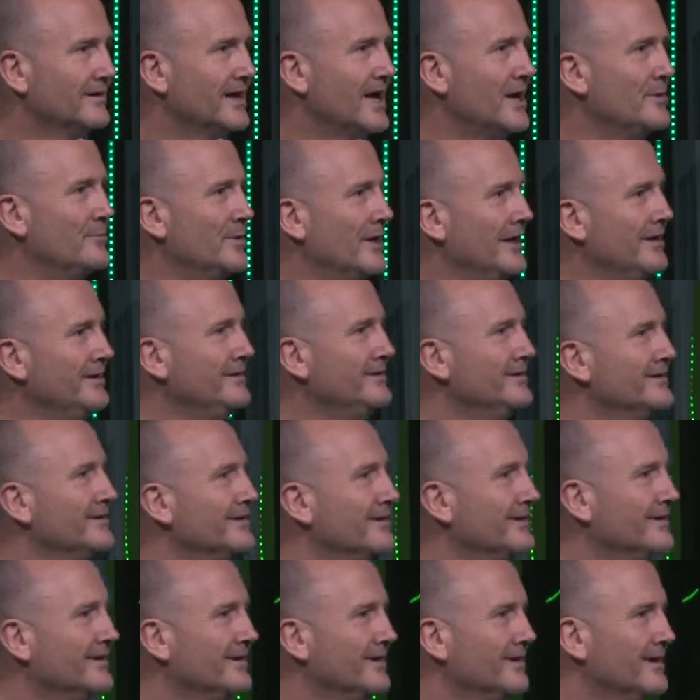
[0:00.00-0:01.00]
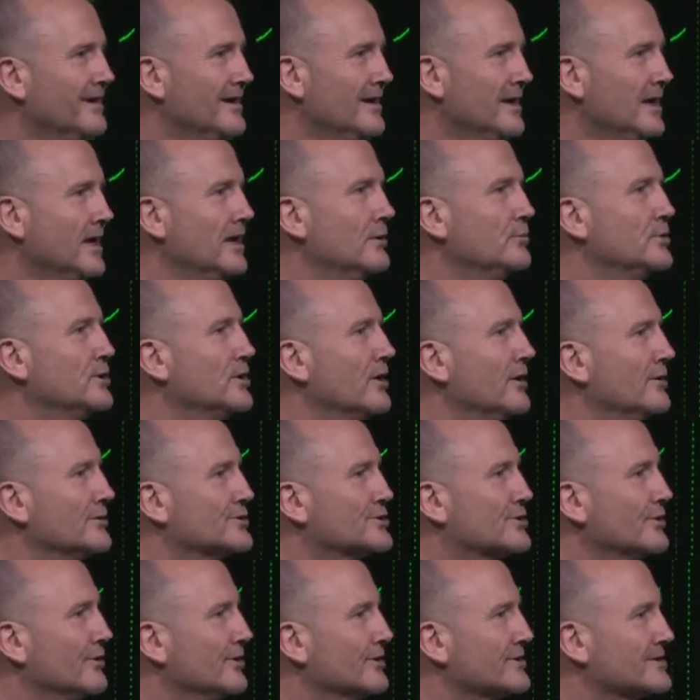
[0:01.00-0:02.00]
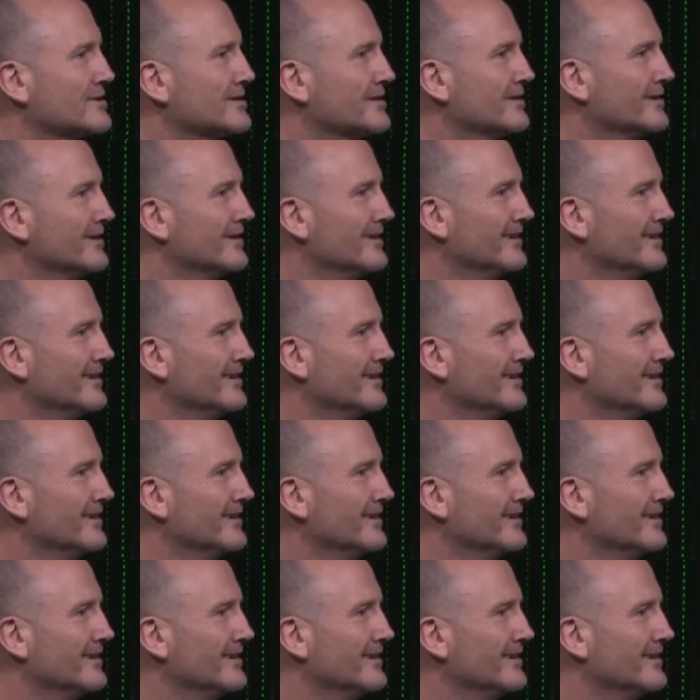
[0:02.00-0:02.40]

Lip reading: Amen? How are we going, church?